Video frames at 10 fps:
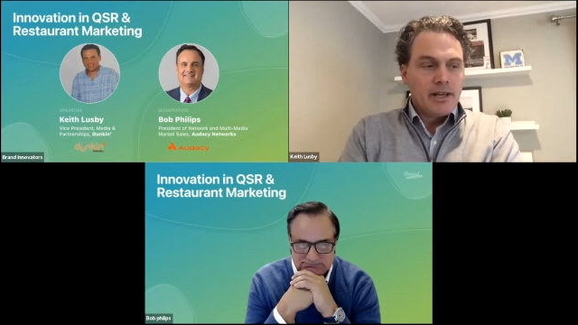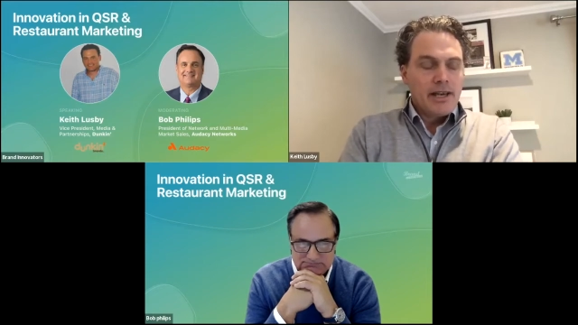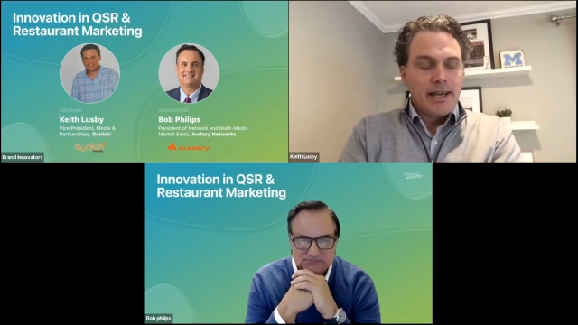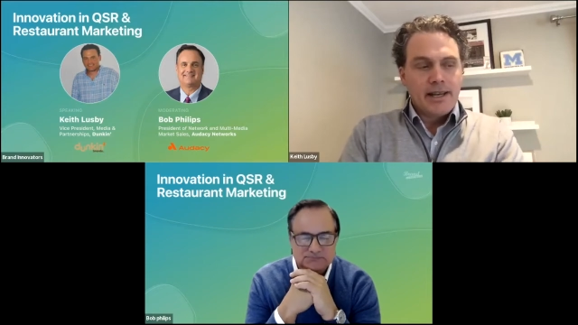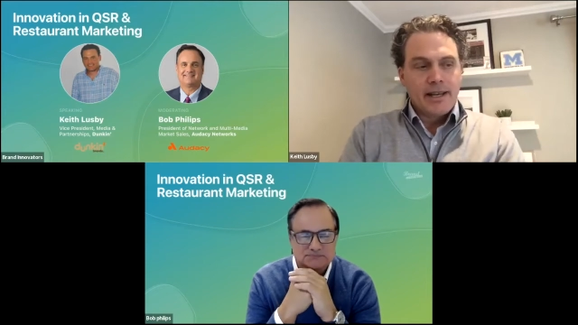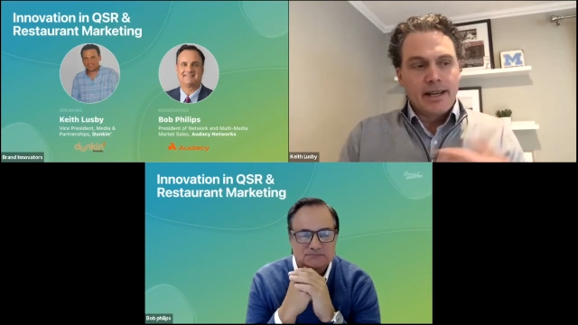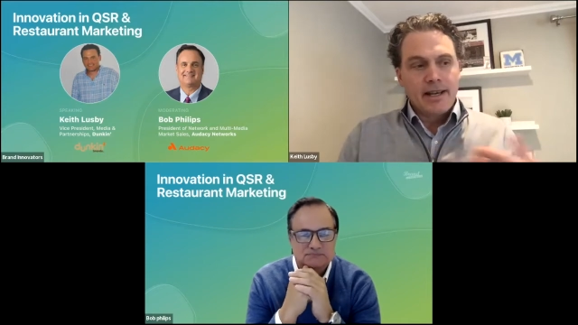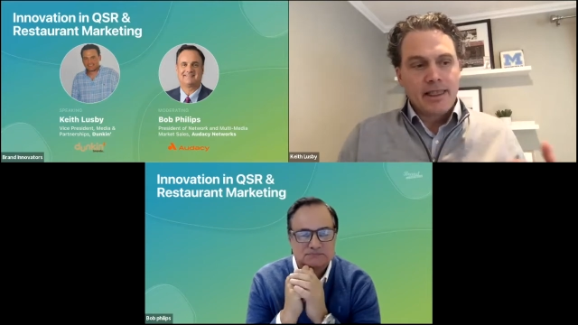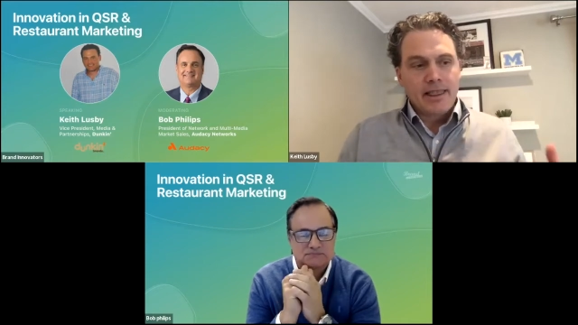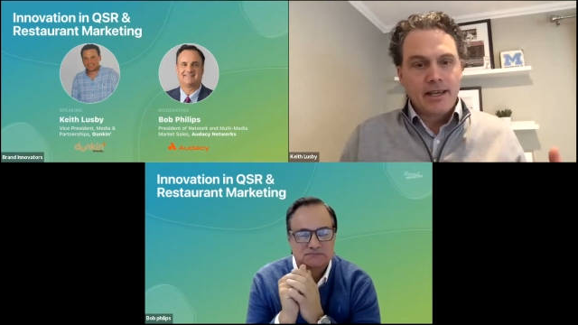Speaker 1: And, and I
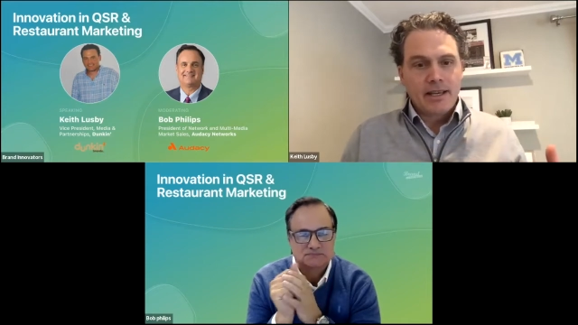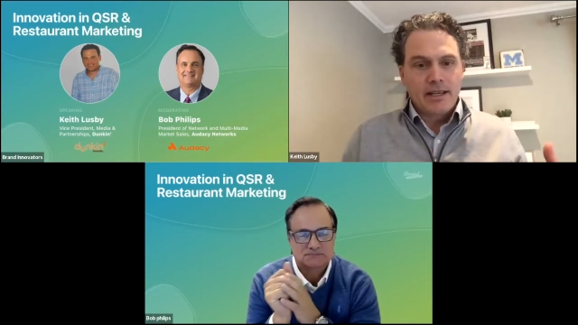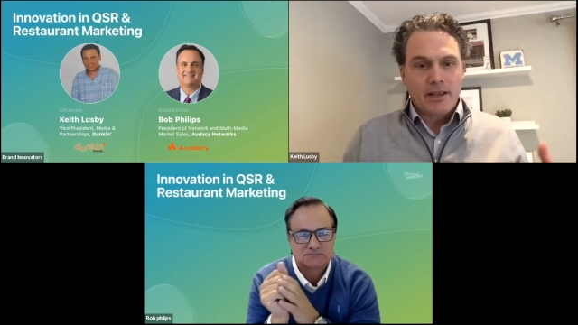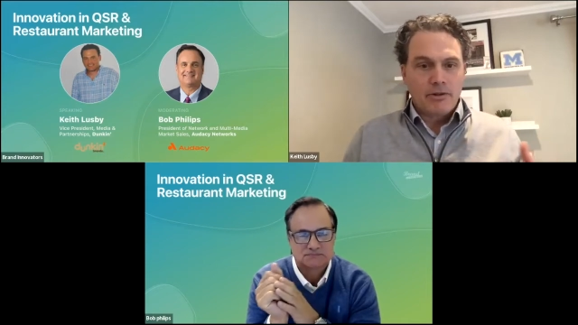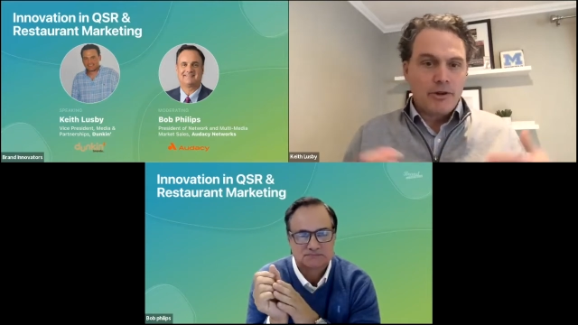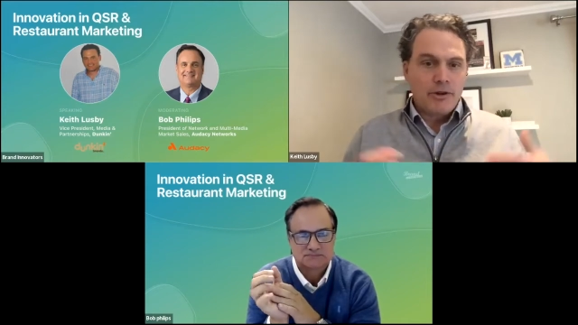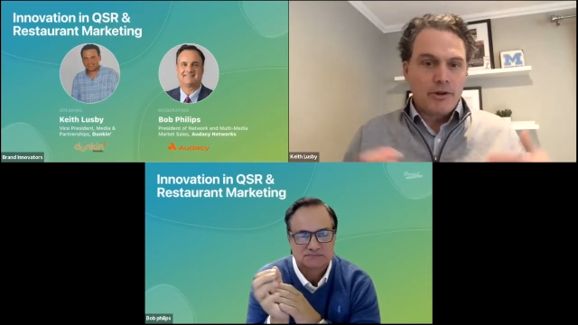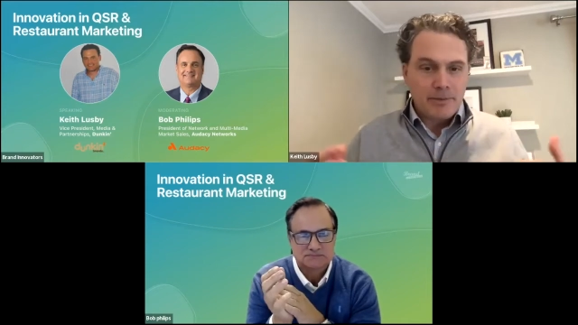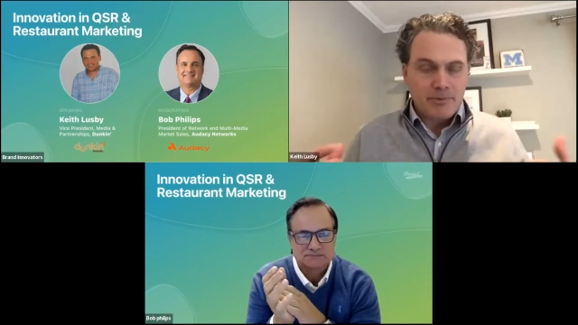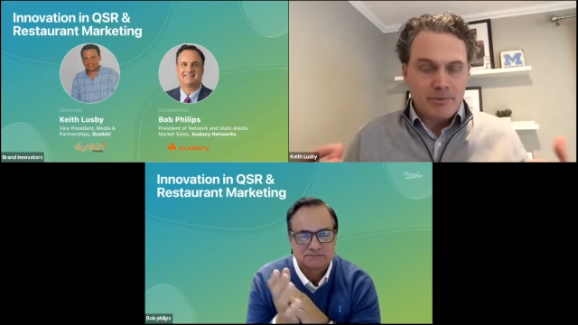think, you know, those
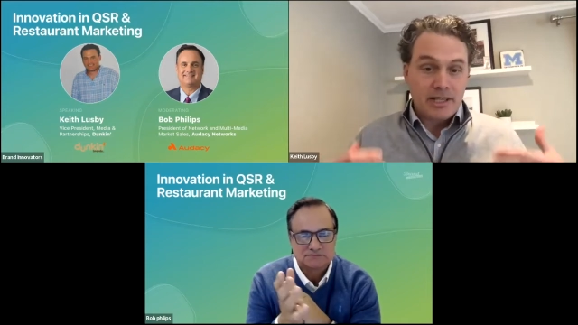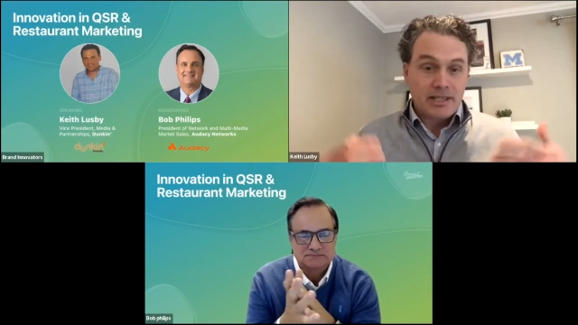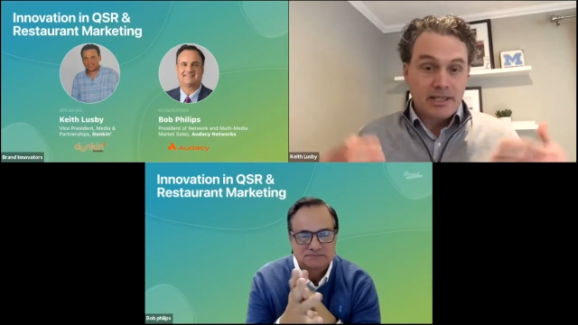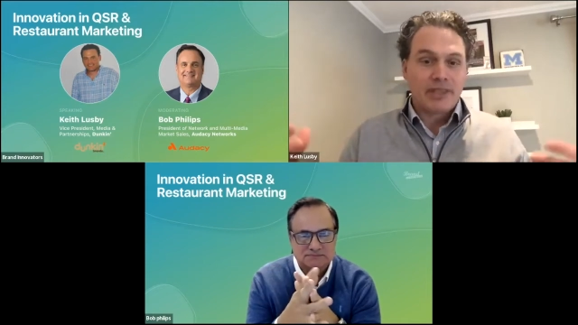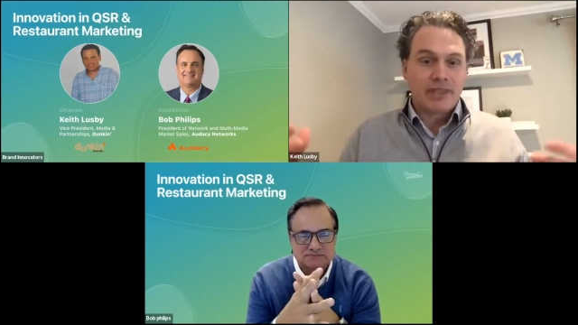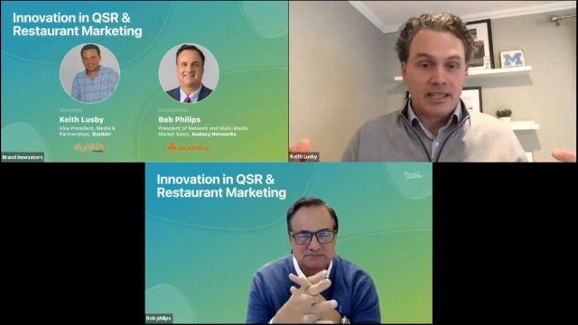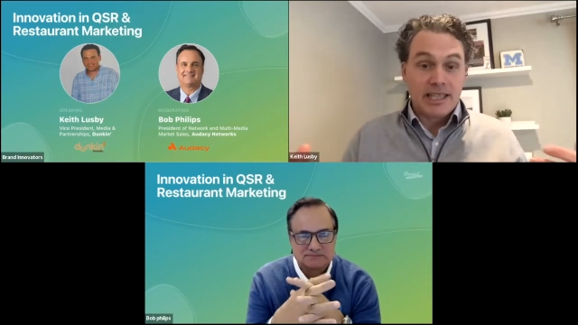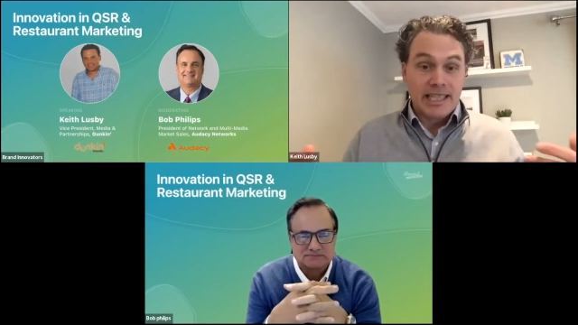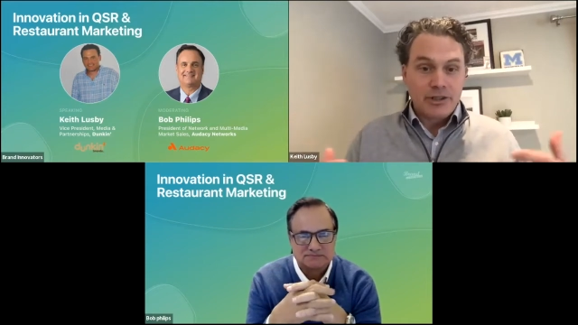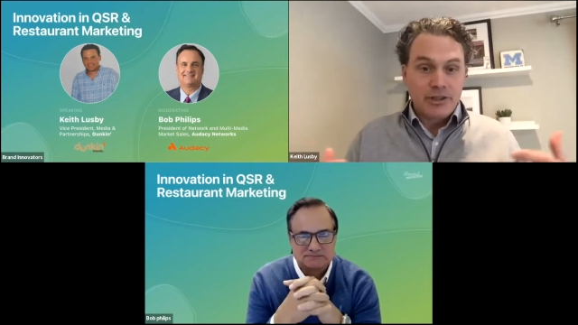types of things definitely
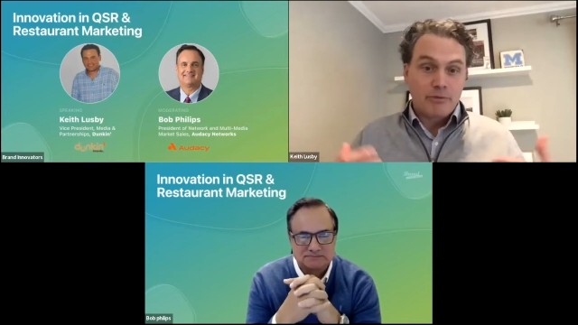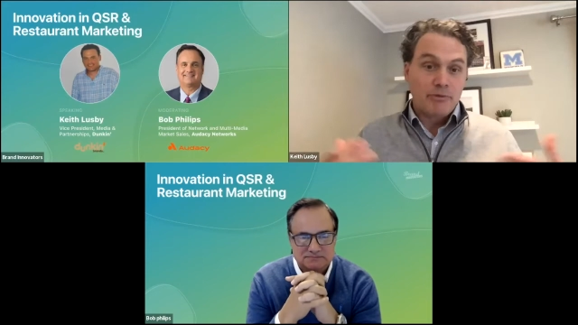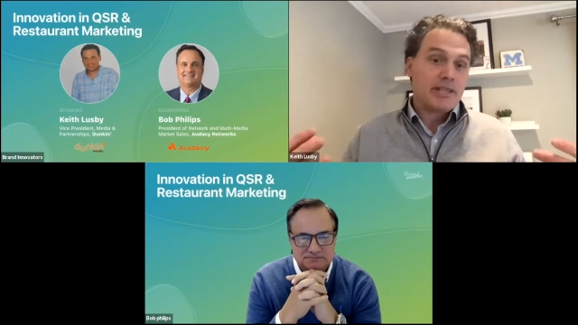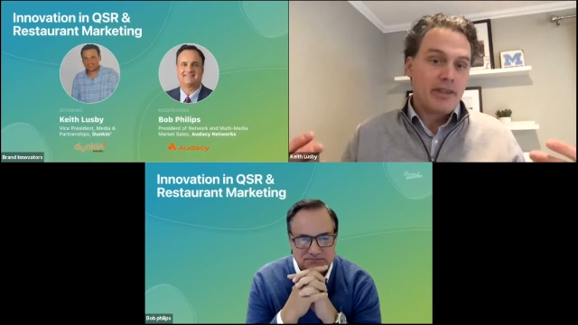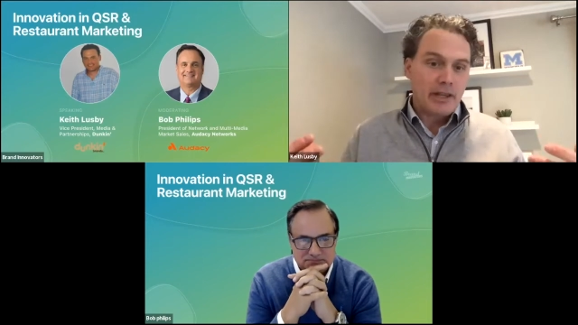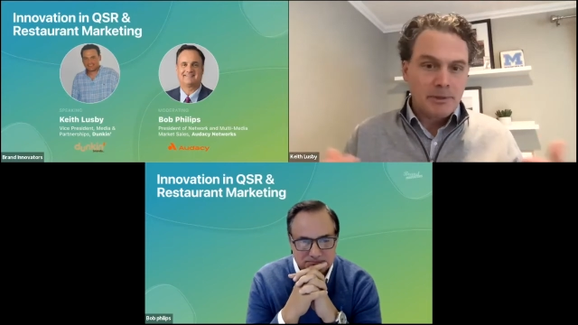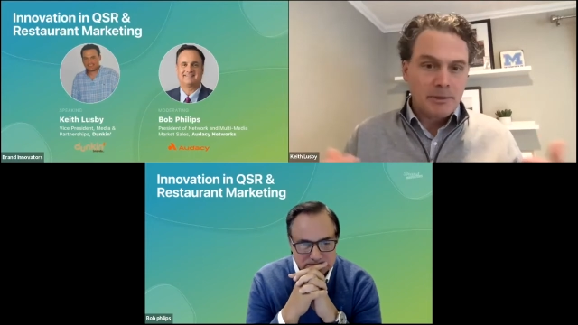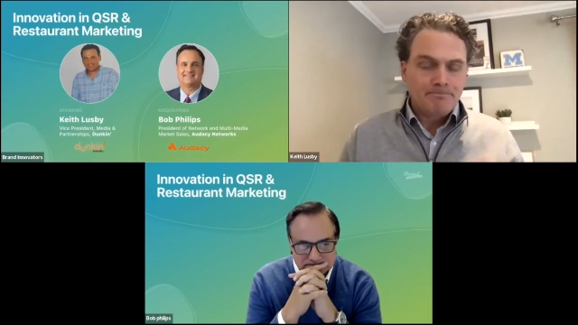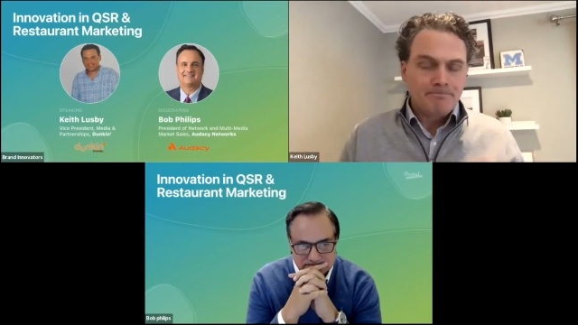lead to a reassessment